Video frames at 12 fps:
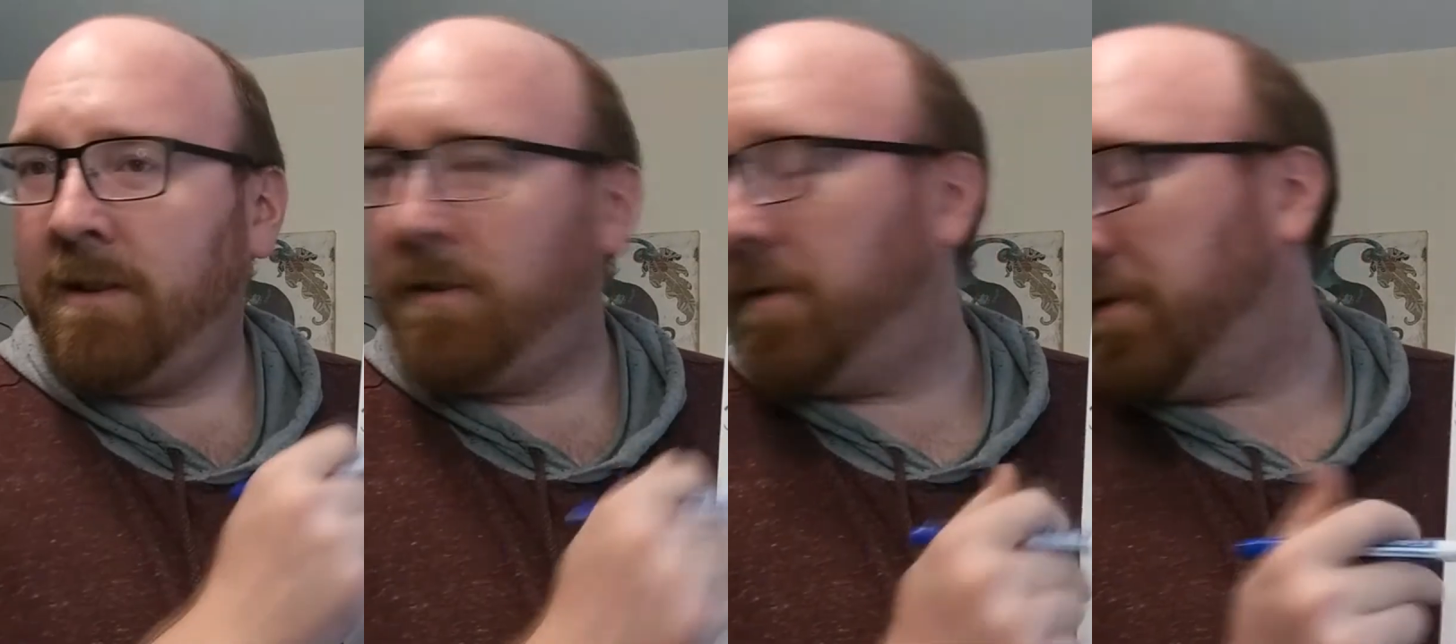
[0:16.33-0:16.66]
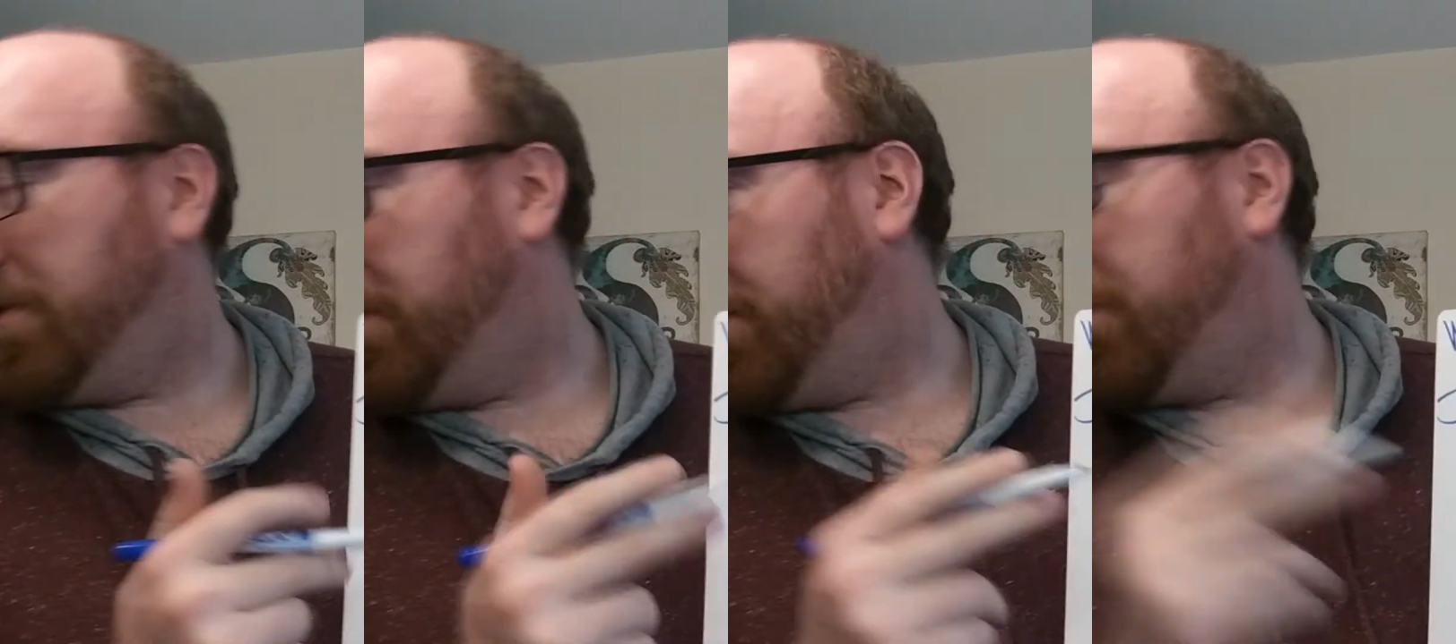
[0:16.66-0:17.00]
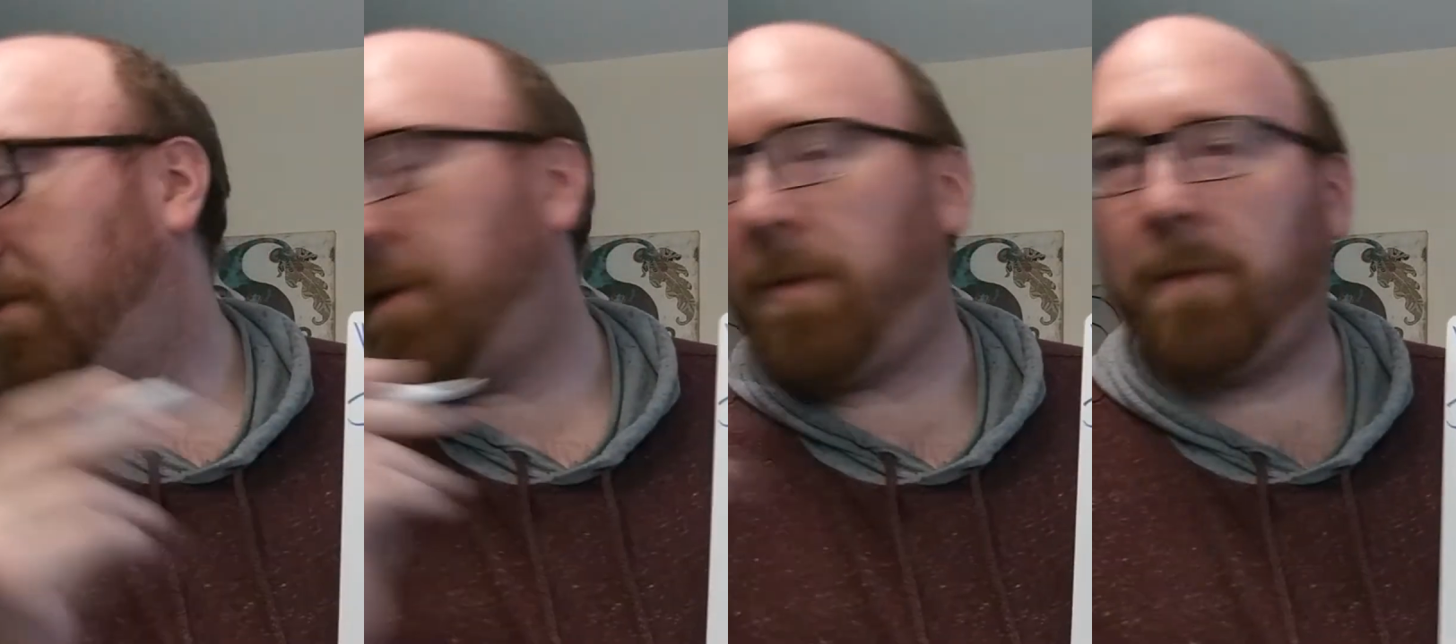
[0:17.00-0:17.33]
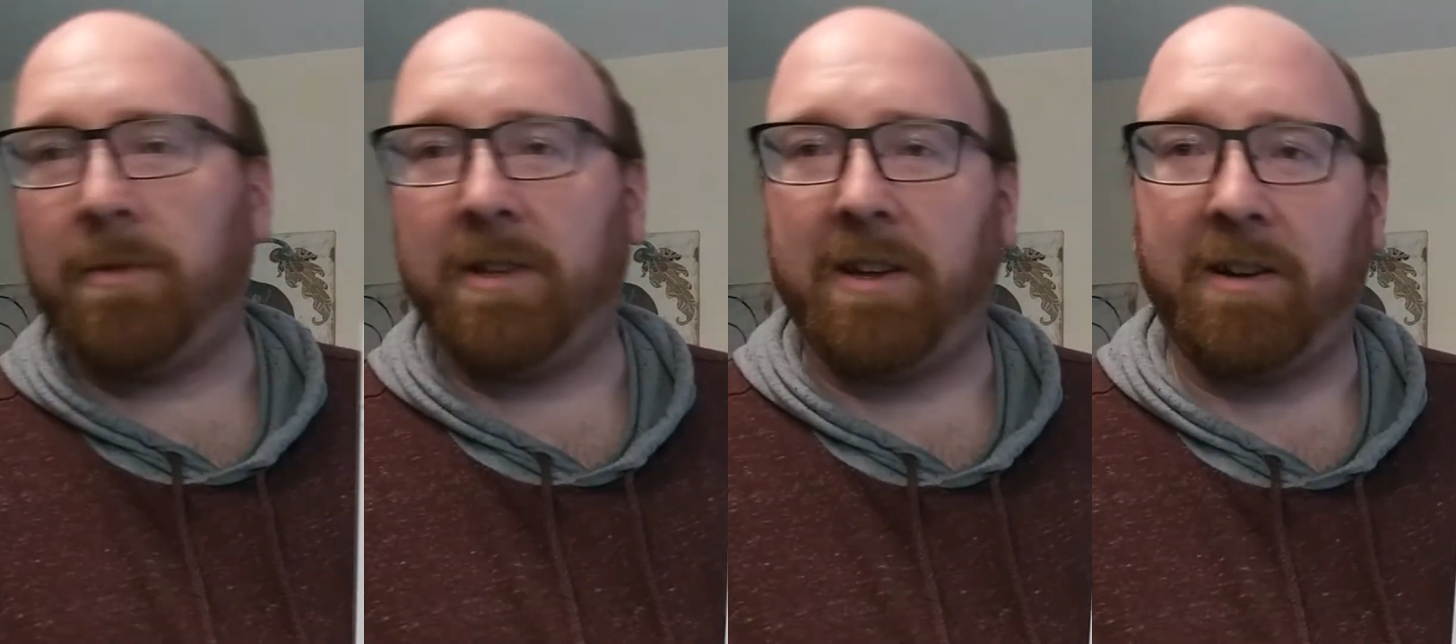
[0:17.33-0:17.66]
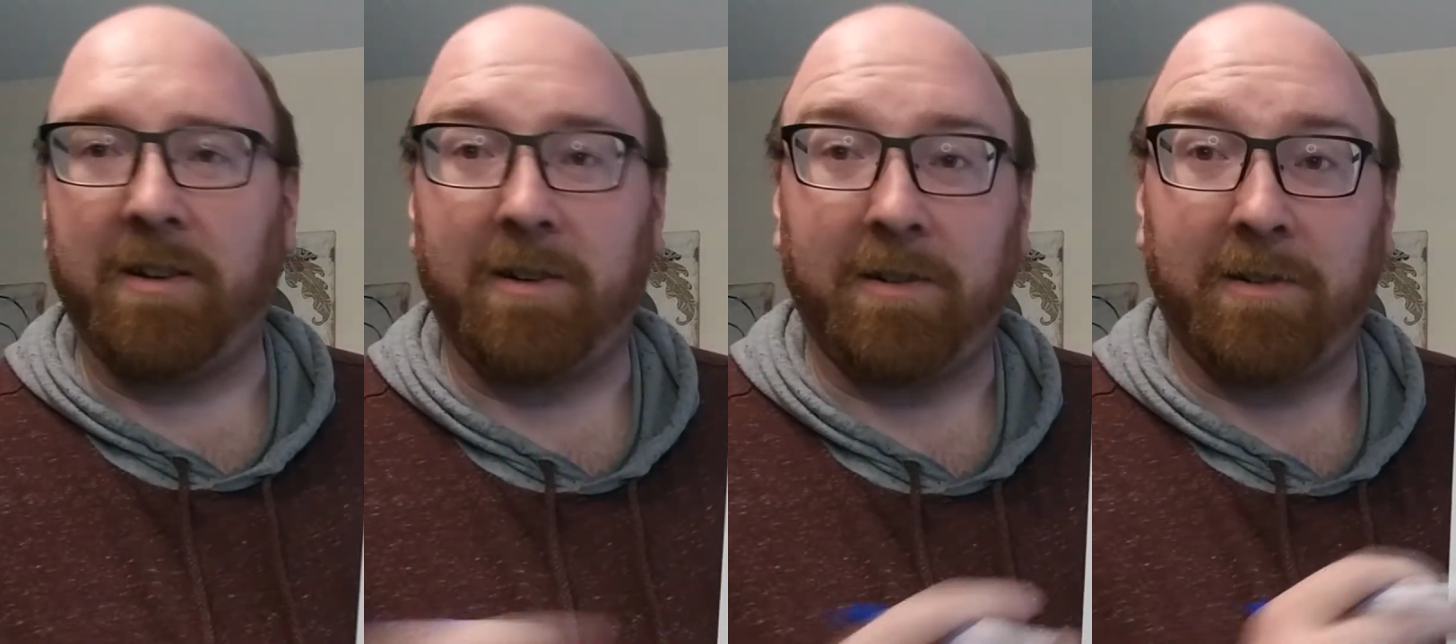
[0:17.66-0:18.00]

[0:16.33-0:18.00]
who you might be able to hear